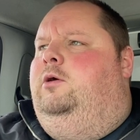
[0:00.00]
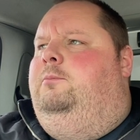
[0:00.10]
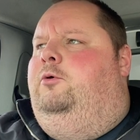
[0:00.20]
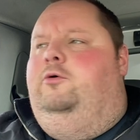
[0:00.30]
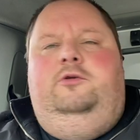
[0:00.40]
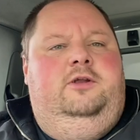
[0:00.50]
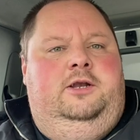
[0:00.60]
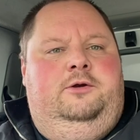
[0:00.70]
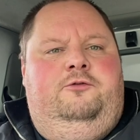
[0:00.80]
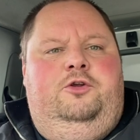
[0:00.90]
but you
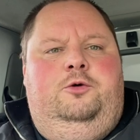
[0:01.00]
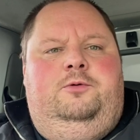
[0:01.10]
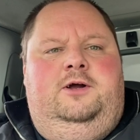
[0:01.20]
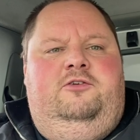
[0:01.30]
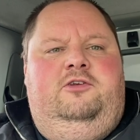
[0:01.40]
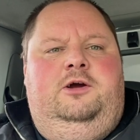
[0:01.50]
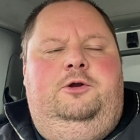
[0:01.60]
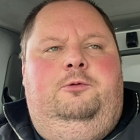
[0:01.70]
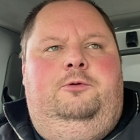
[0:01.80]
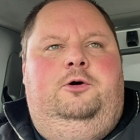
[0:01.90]
know, the fuel price is going
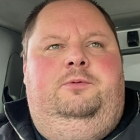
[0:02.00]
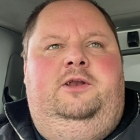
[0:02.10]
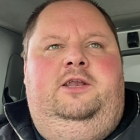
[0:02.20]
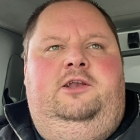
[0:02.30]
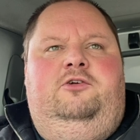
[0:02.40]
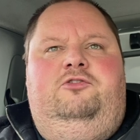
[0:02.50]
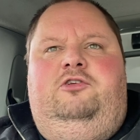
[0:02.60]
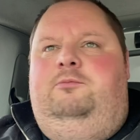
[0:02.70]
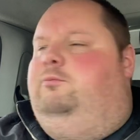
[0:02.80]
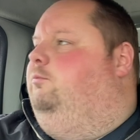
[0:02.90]
up and up, and you're only
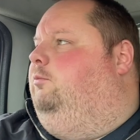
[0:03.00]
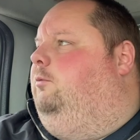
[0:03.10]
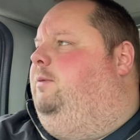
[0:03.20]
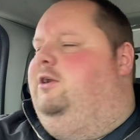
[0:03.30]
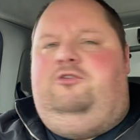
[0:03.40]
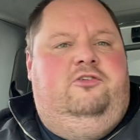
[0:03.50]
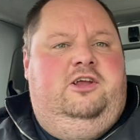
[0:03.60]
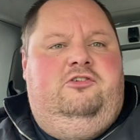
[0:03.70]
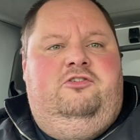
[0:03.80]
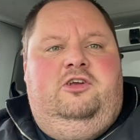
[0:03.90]
touching what petrol
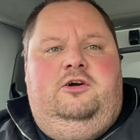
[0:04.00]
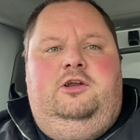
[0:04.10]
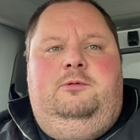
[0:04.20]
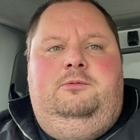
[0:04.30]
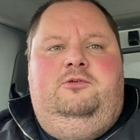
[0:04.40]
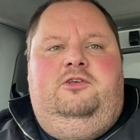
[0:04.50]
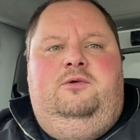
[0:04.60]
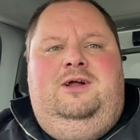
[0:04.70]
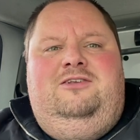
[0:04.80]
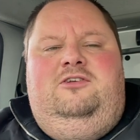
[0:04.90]
stations are at the moment, so
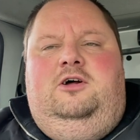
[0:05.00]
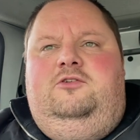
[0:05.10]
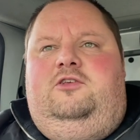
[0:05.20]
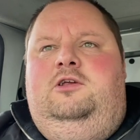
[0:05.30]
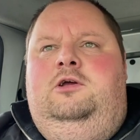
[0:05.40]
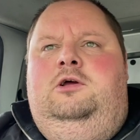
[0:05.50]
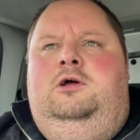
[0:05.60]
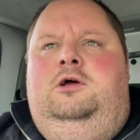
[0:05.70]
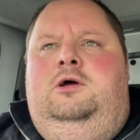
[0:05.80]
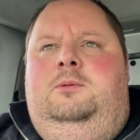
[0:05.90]
that's not
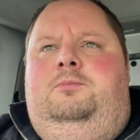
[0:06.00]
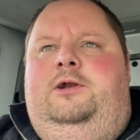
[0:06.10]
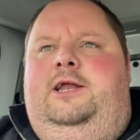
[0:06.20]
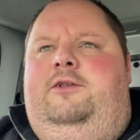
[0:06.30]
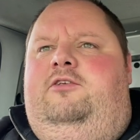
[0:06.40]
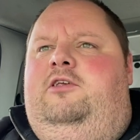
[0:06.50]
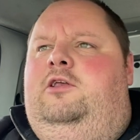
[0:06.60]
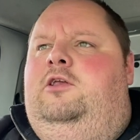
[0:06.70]
brilliant.